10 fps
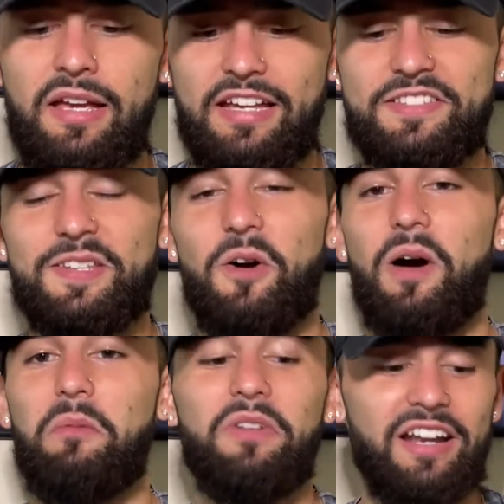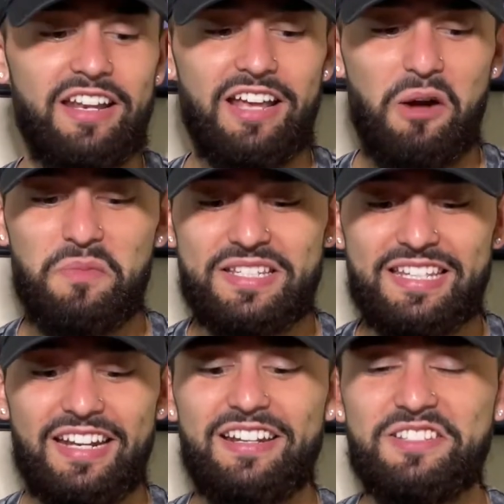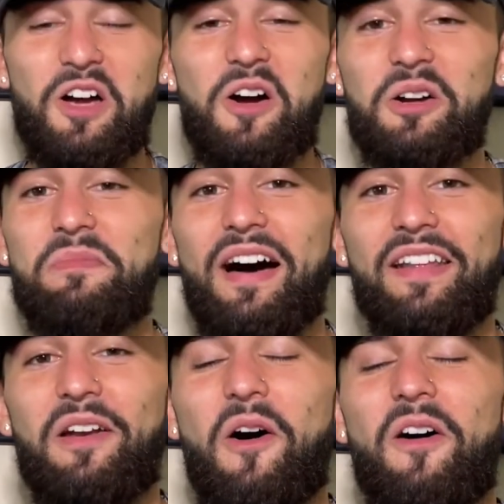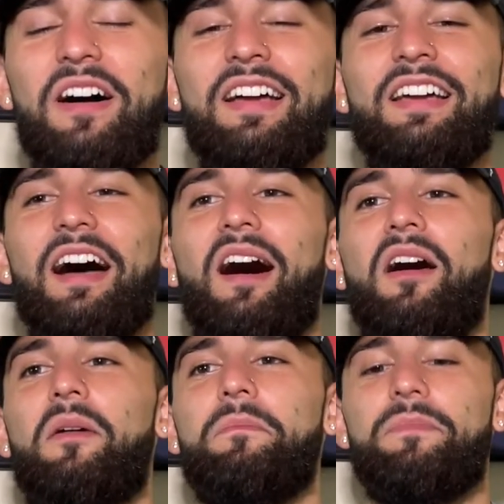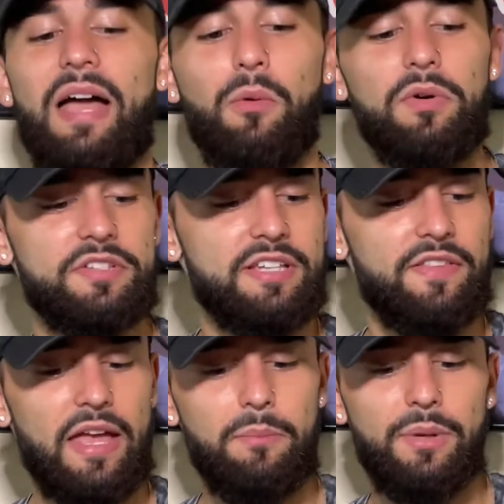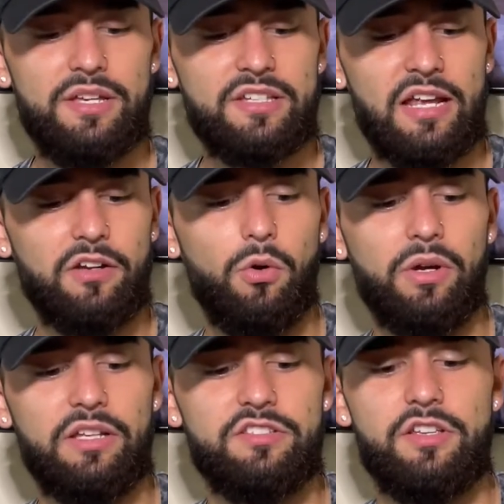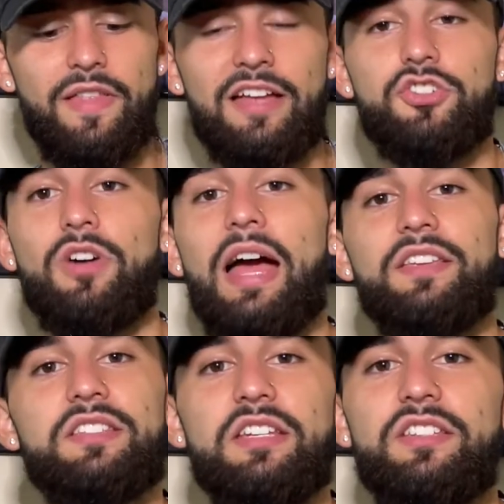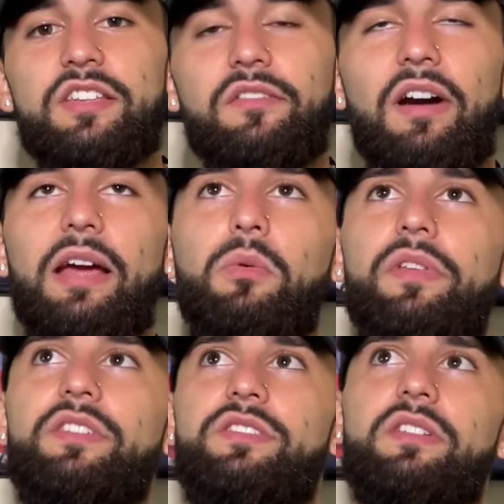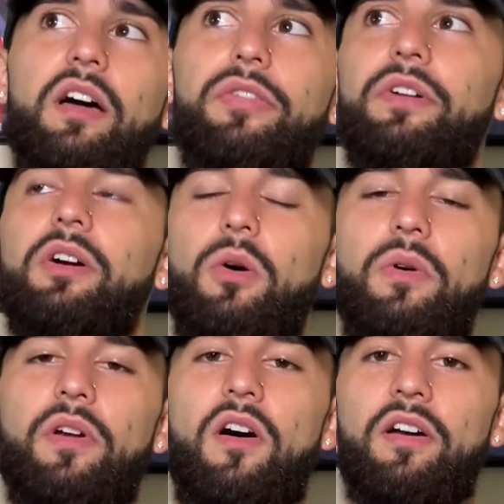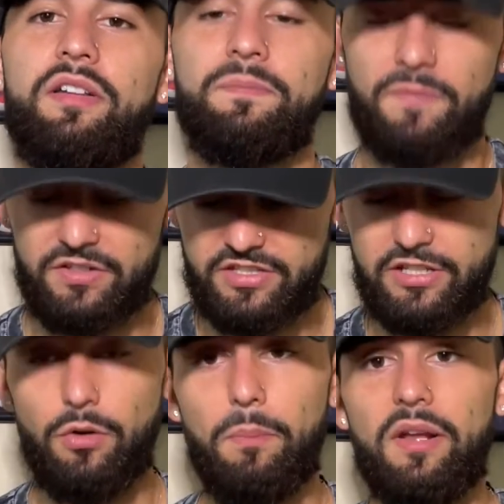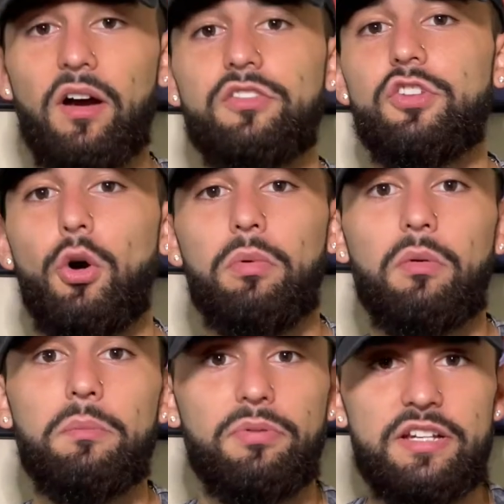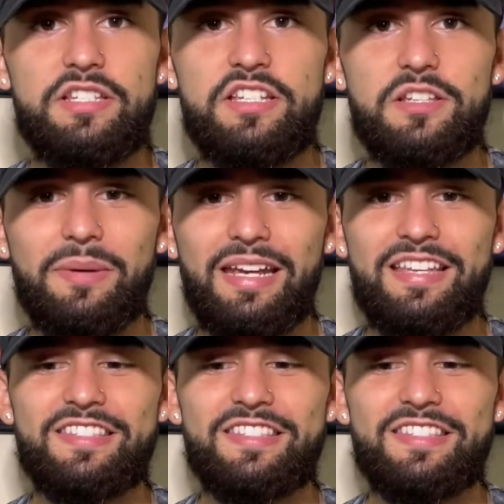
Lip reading: And so I'm excited to talk about it all. I will say the NBA is kind of going into that dry season, right, where there's nothing going on until mid-October when preseason begins.